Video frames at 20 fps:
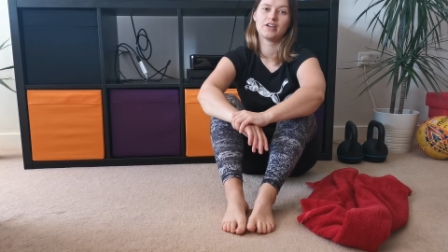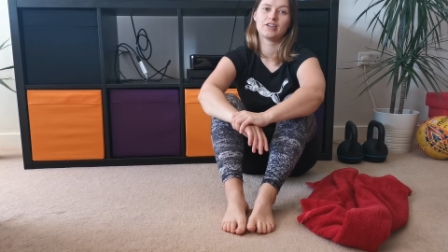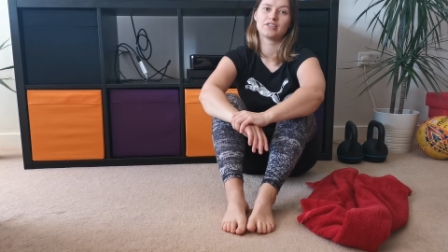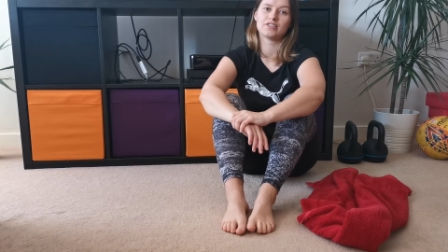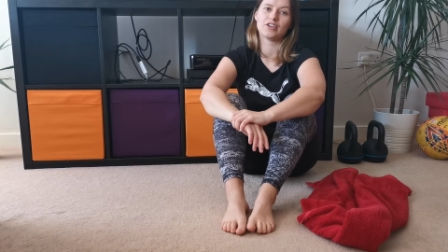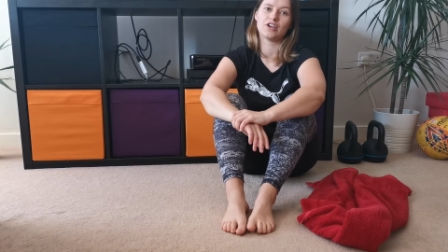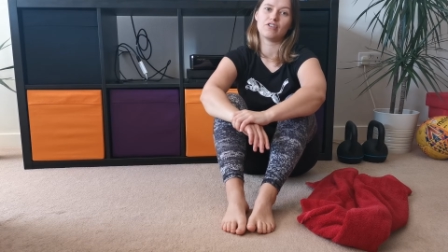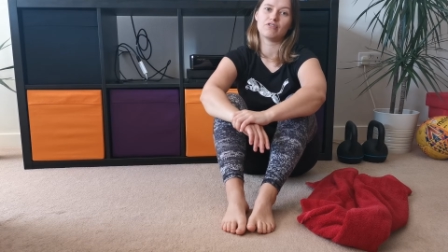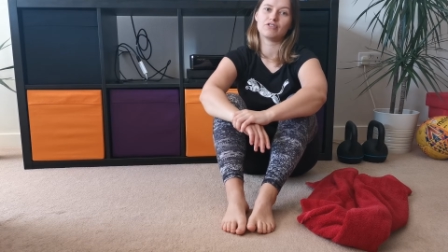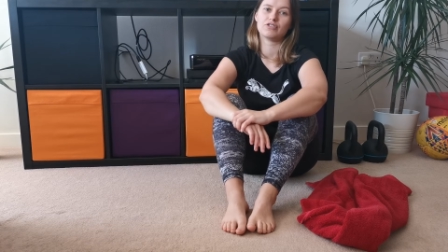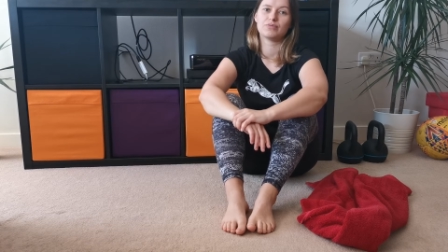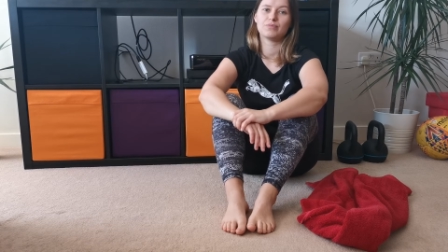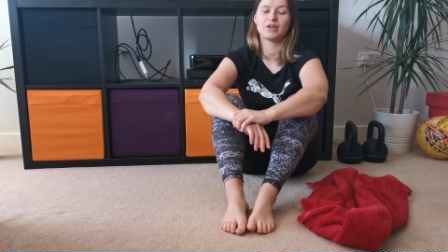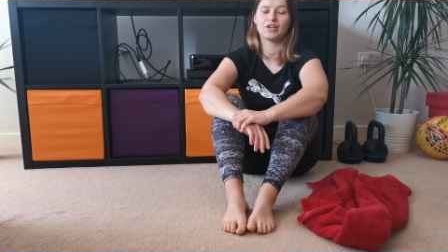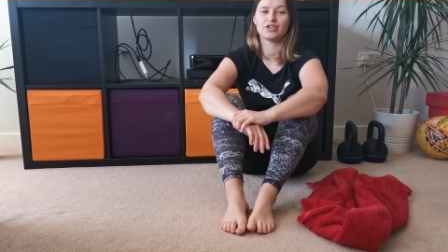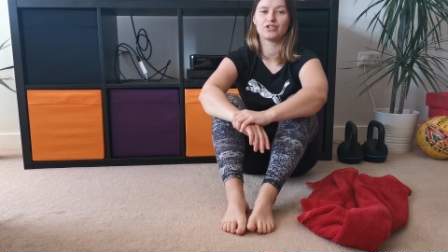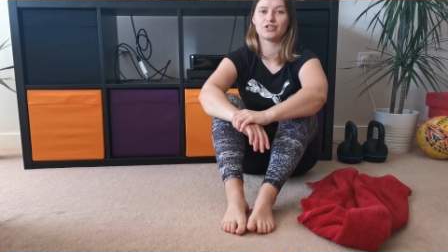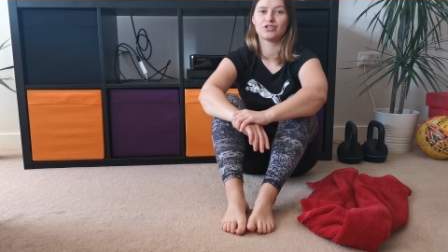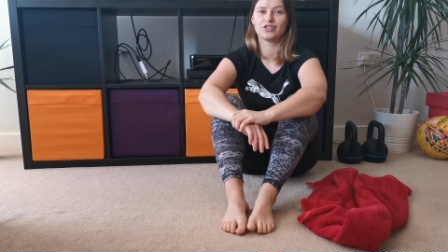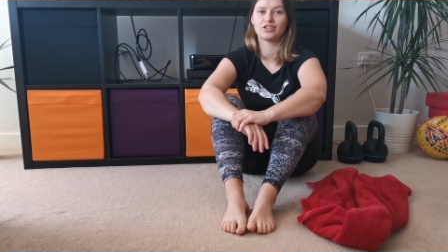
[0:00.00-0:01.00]
So just
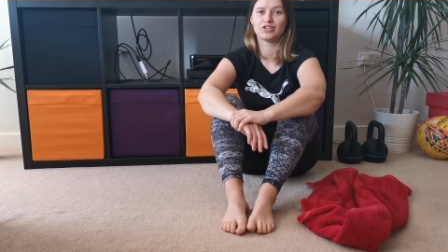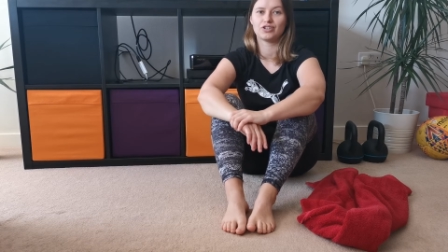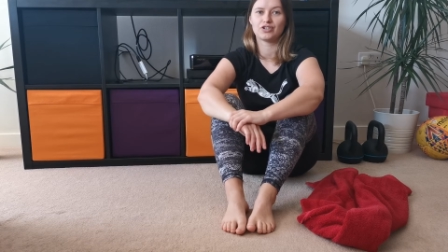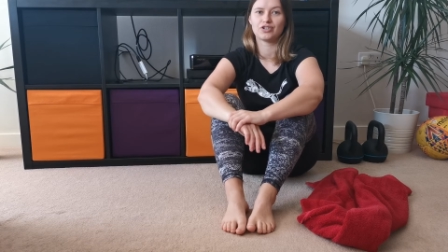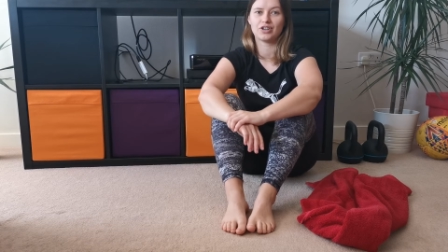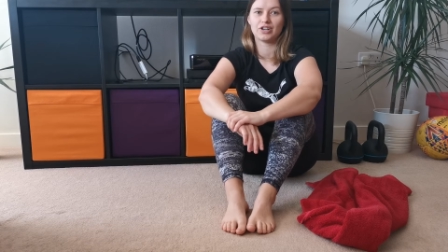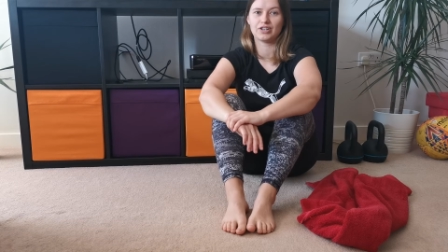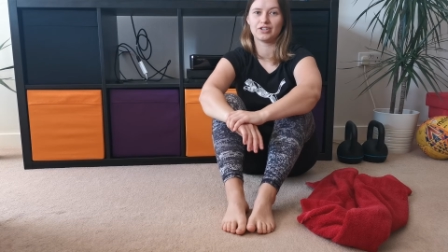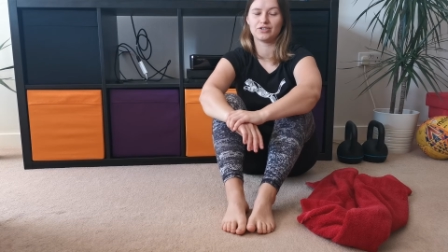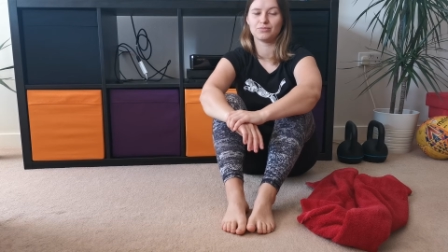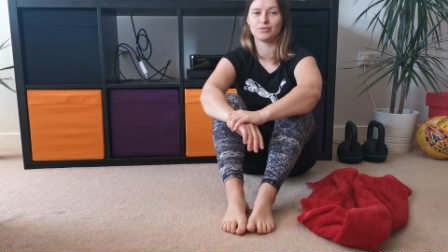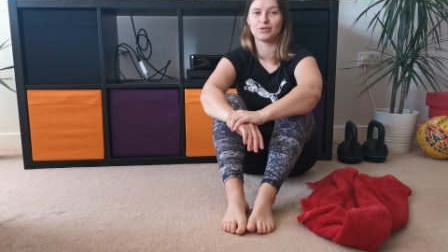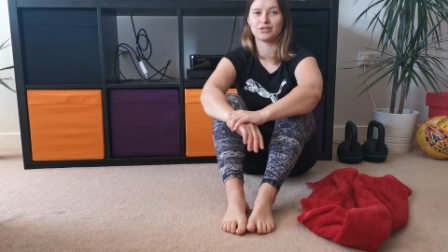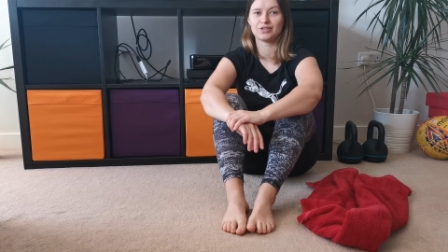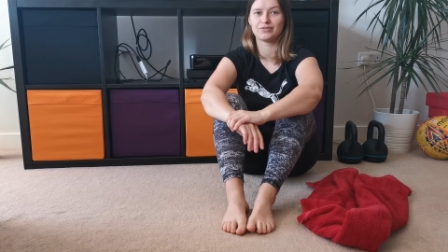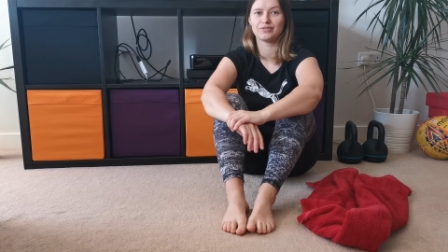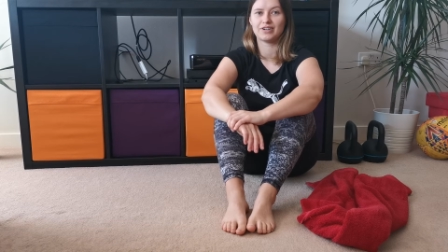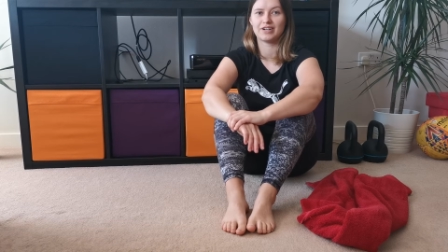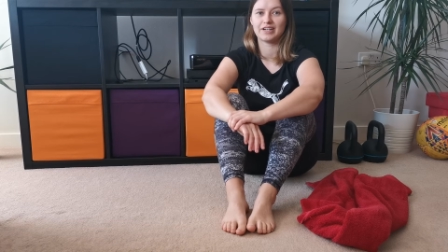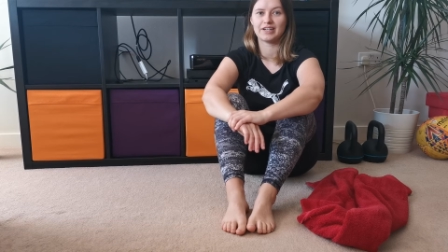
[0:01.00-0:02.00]
make sure that you're trying to
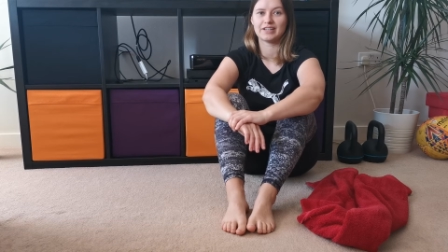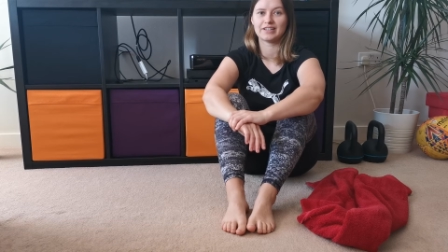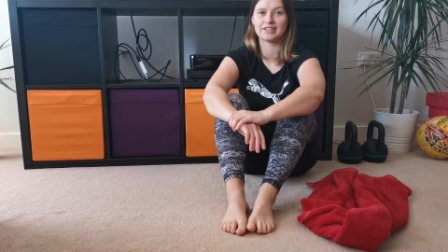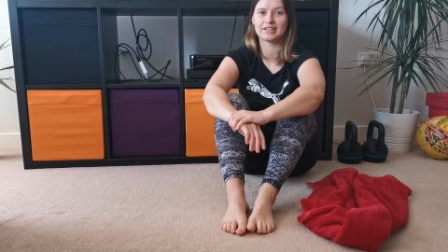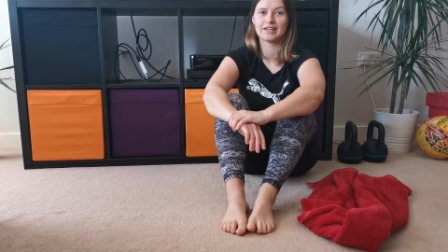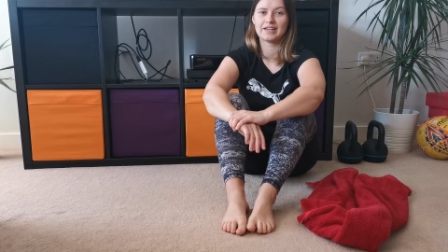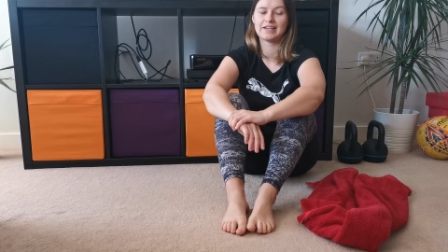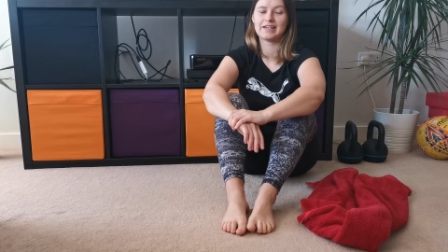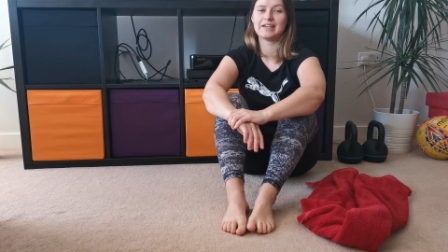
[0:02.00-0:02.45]
modify it,